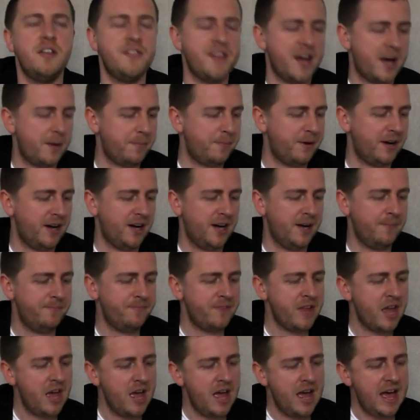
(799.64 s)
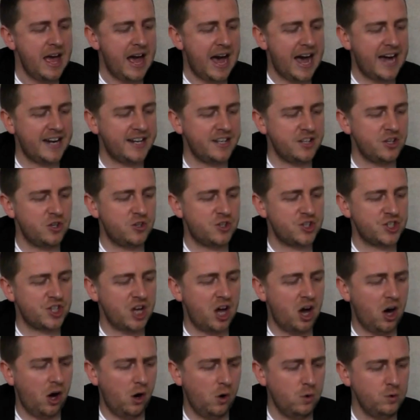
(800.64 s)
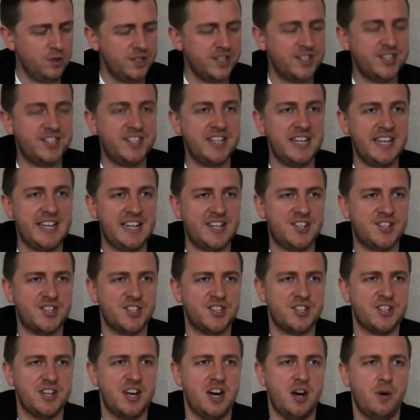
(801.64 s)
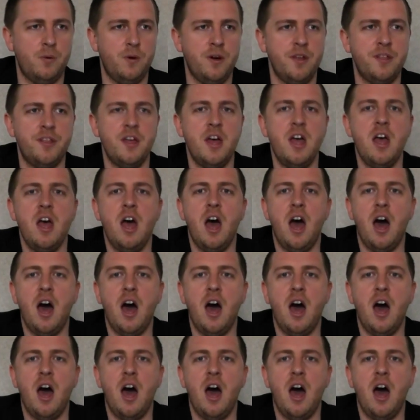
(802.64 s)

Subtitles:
that part, and you just hold a D to start with.